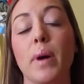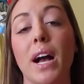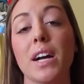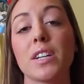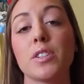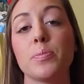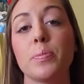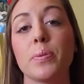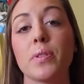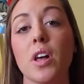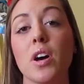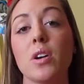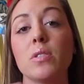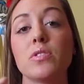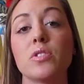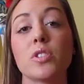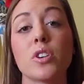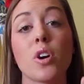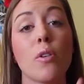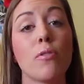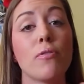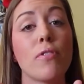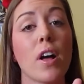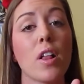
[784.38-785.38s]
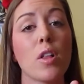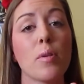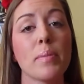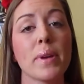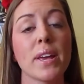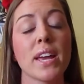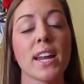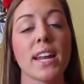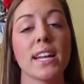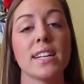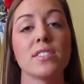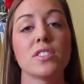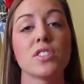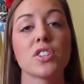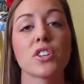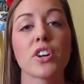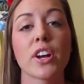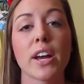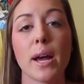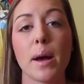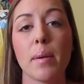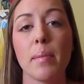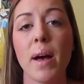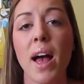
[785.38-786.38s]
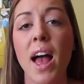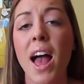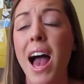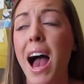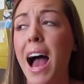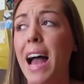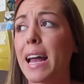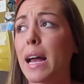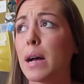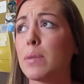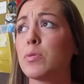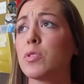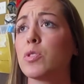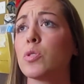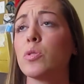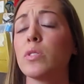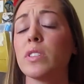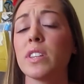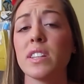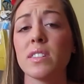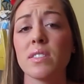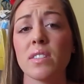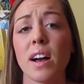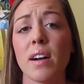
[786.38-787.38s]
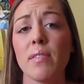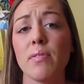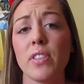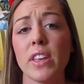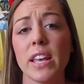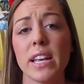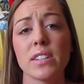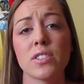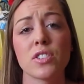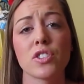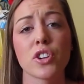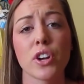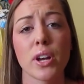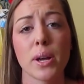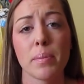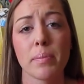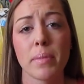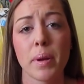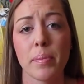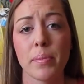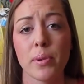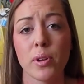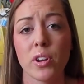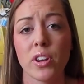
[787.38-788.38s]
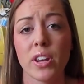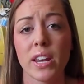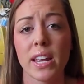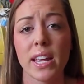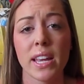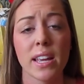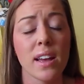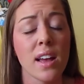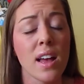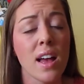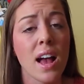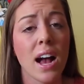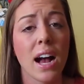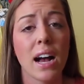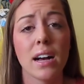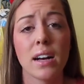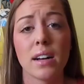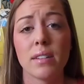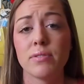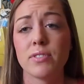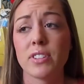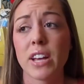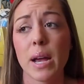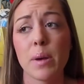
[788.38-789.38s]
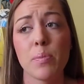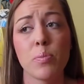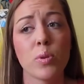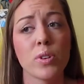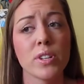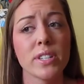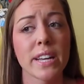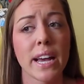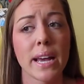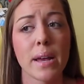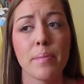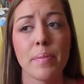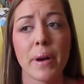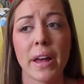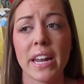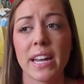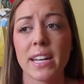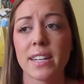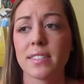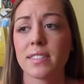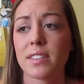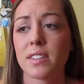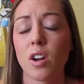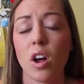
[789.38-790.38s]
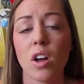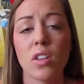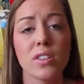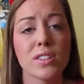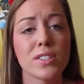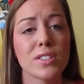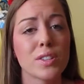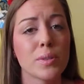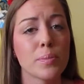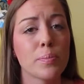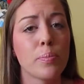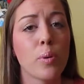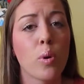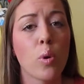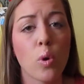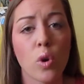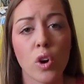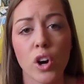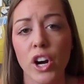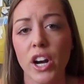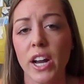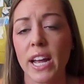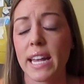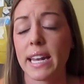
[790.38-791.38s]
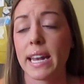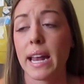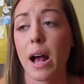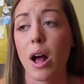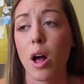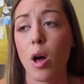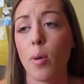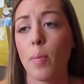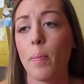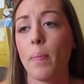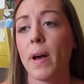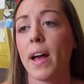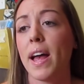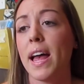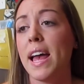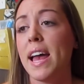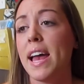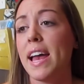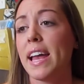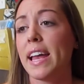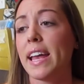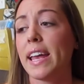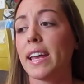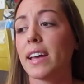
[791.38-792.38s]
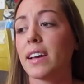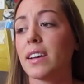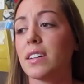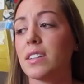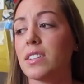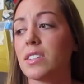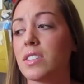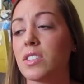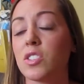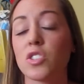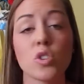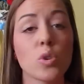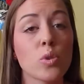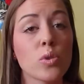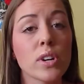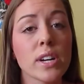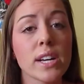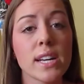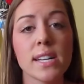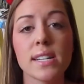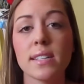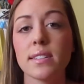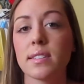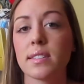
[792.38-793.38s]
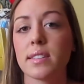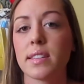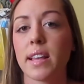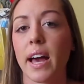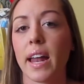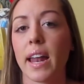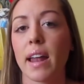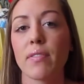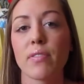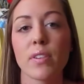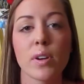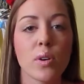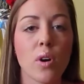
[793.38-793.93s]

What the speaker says: box below, so go follow me on Instagram. I absolutely love the Instagram community of type 1 diabetics and all the support and help and stories that